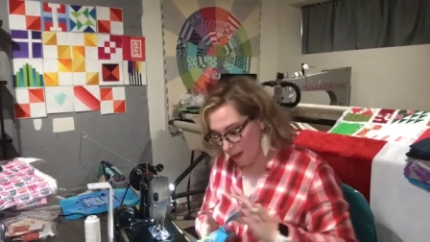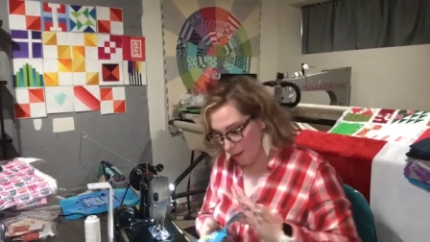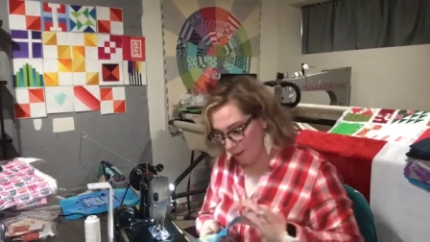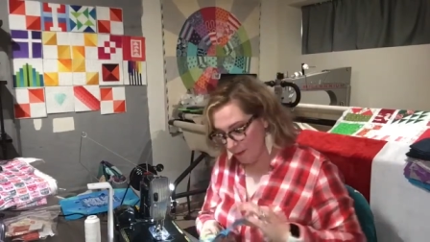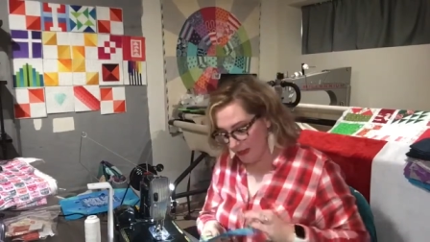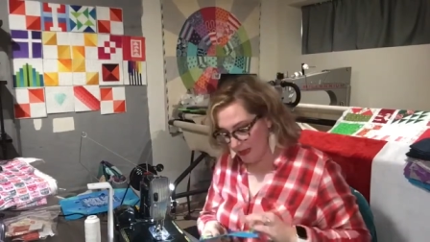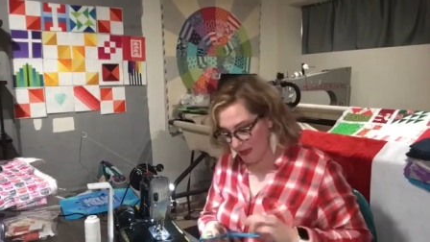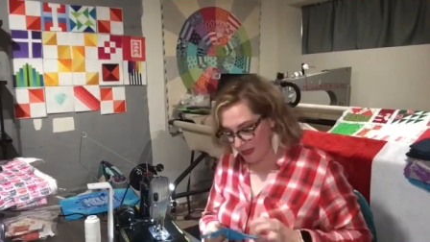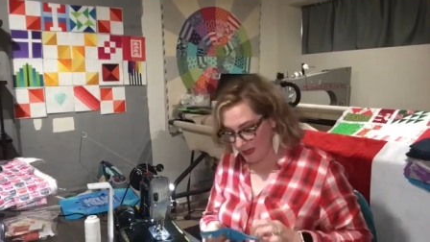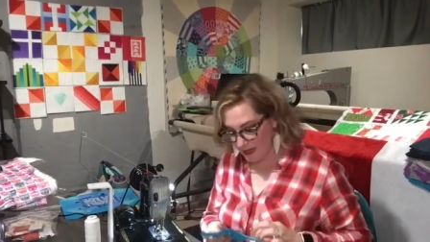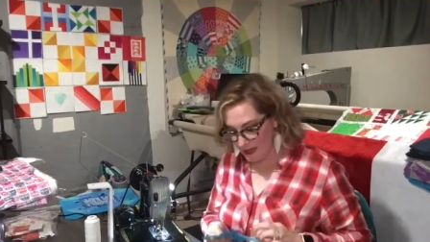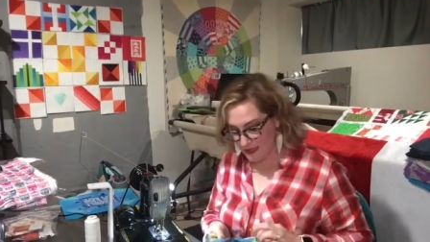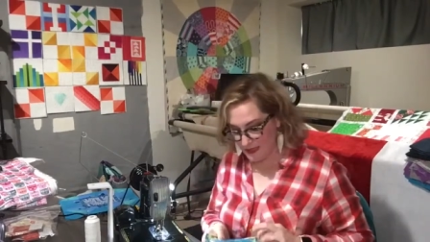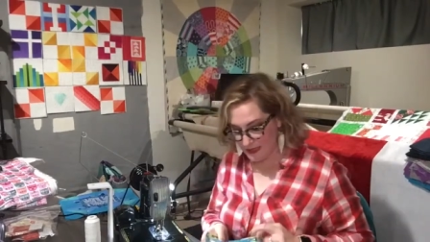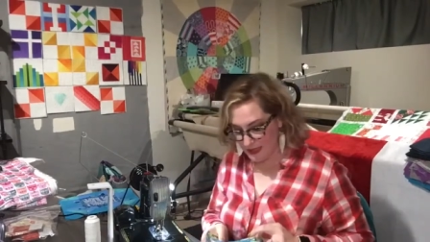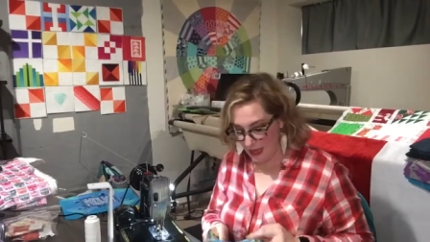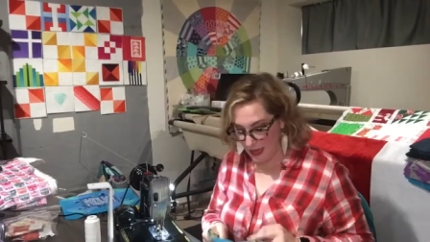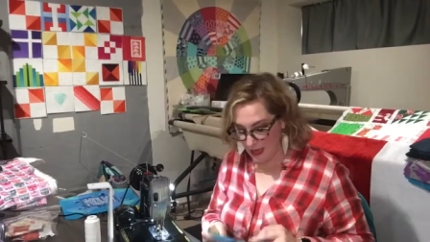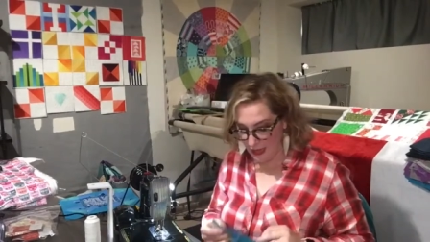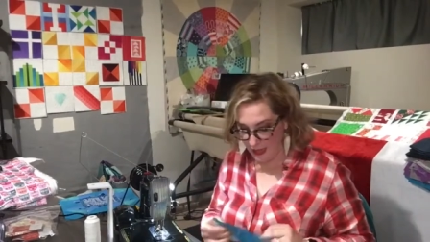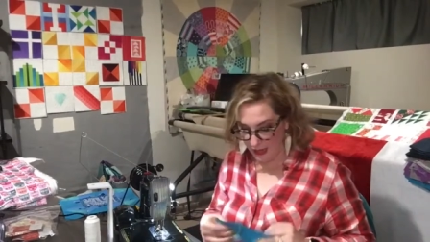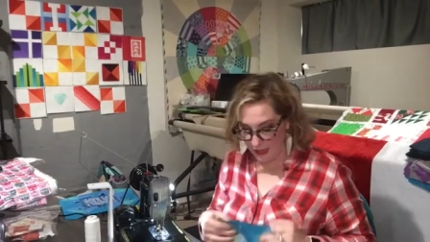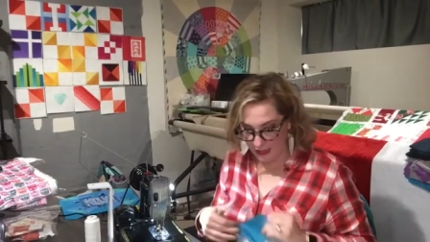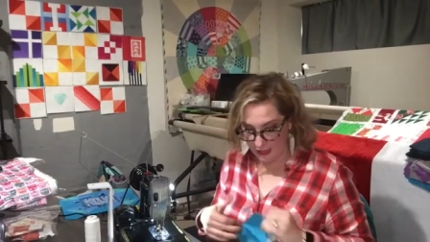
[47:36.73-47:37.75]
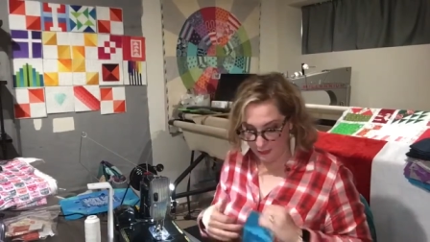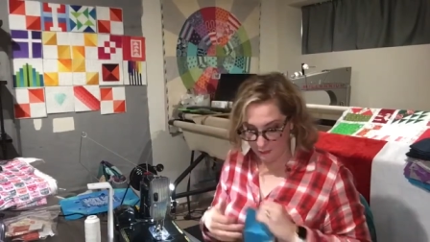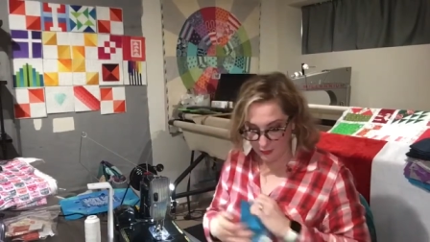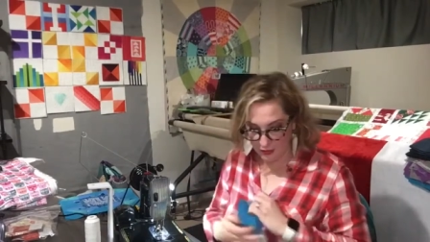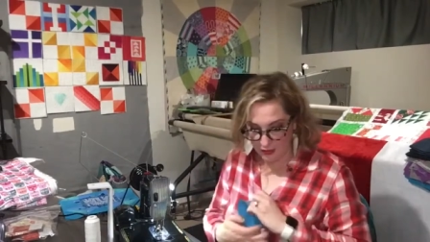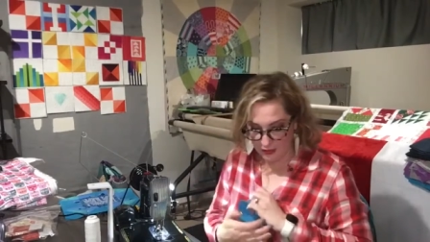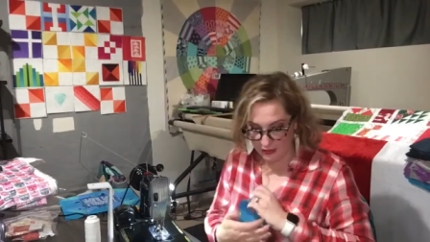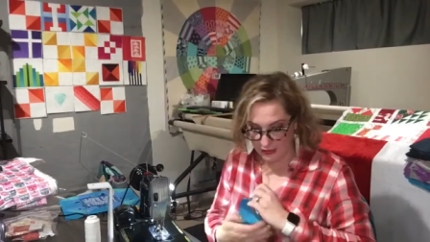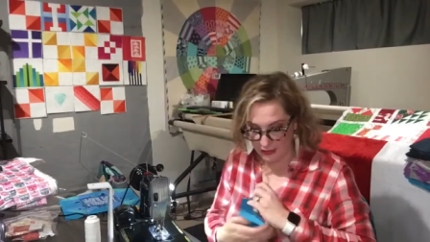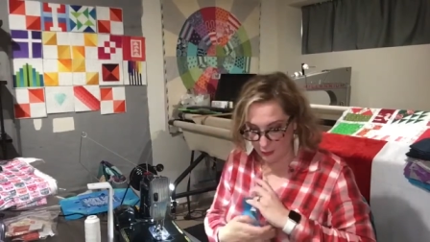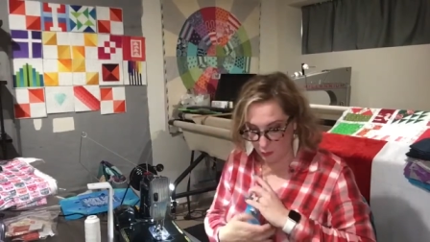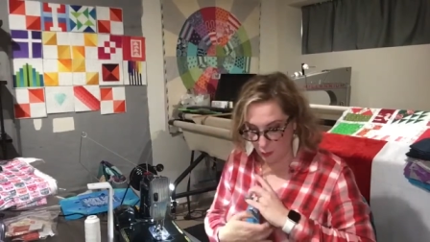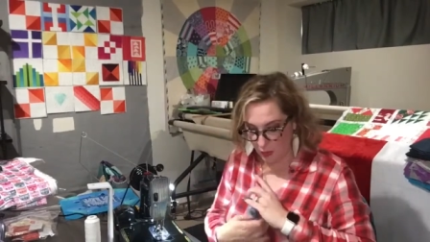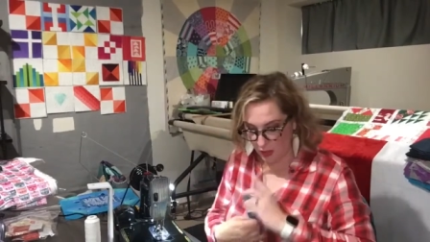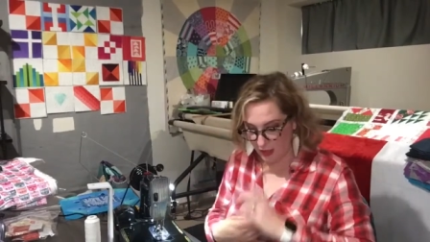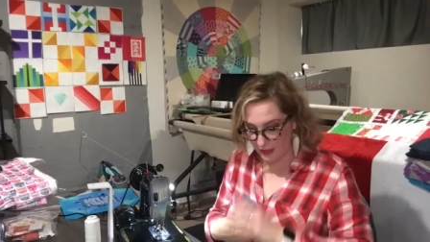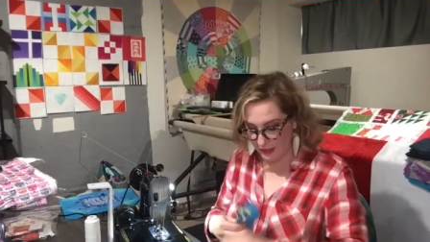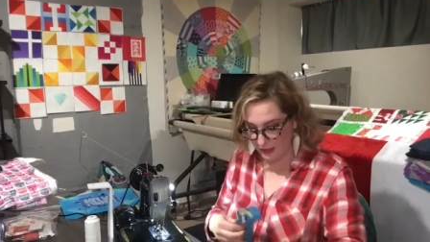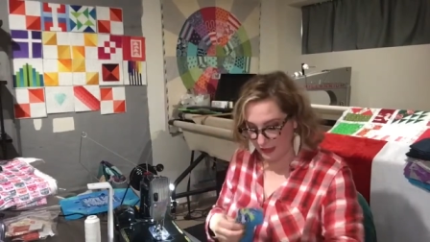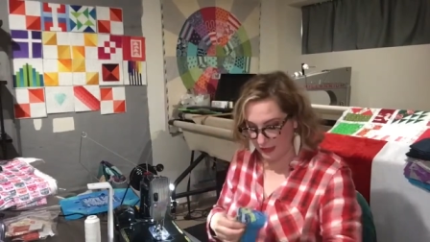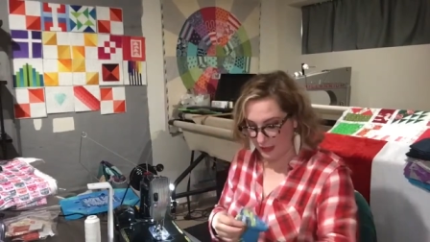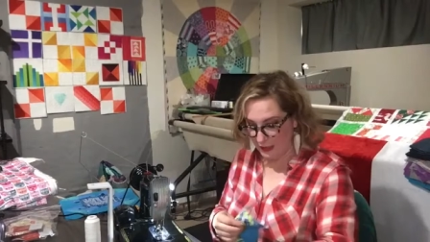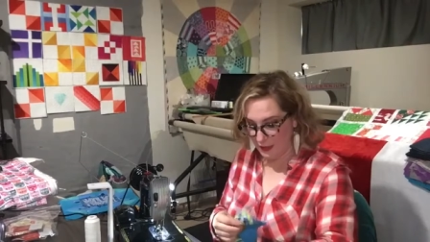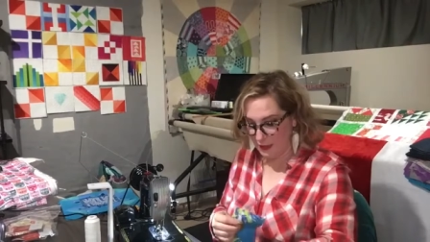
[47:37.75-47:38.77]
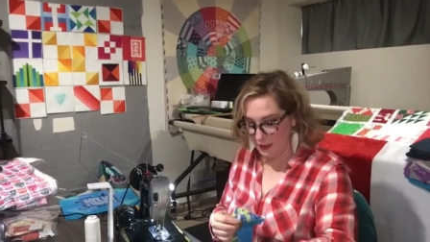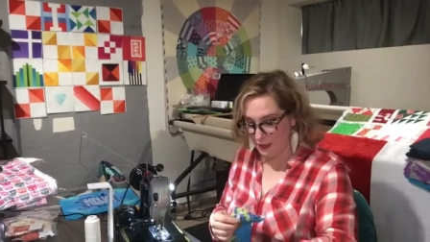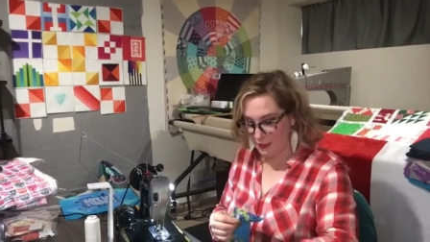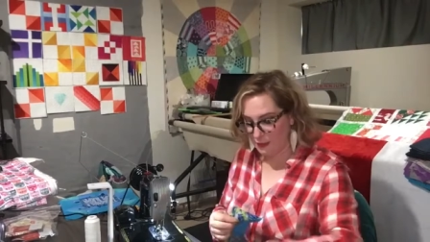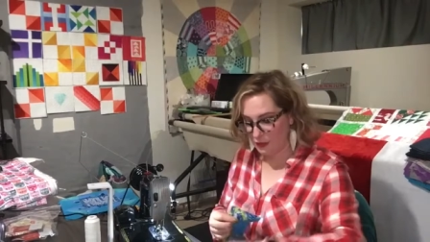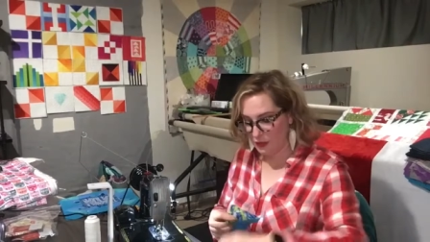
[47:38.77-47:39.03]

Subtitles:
because I am really wanting